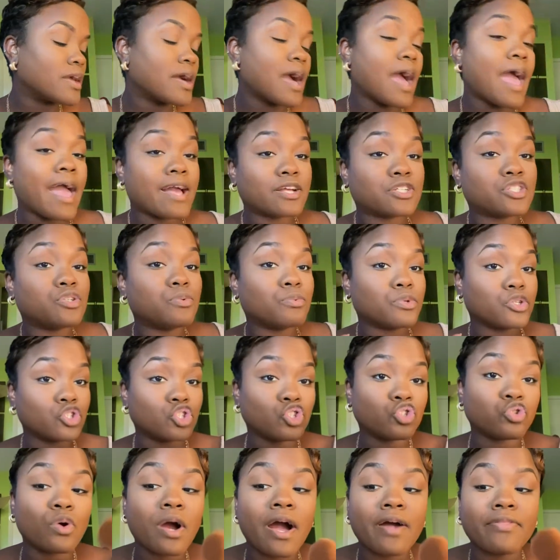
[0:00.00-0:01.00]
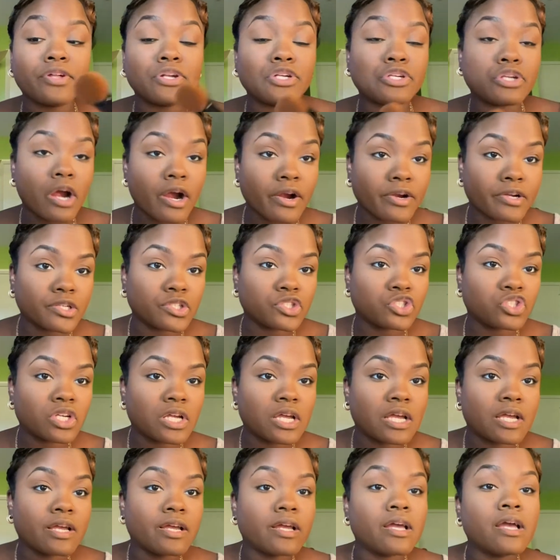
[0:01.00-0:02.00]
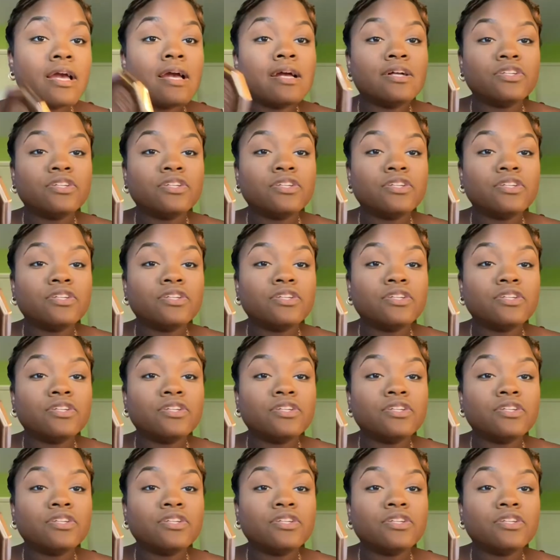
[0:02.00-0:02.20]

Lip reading: I actually want to try the darker shade